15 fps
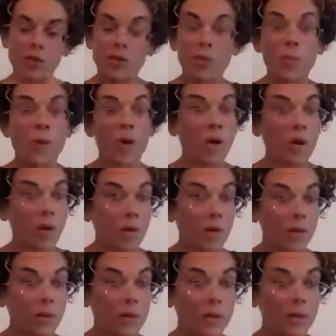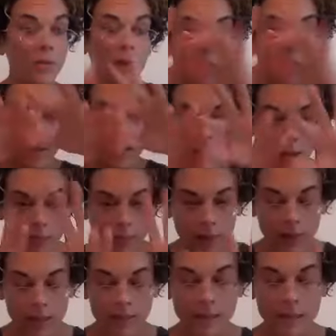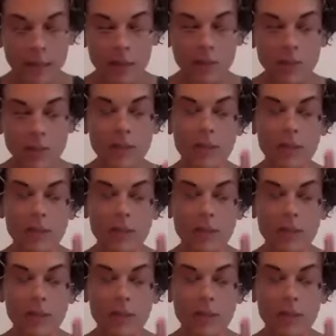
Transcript: you to pause, right? Till everything settles.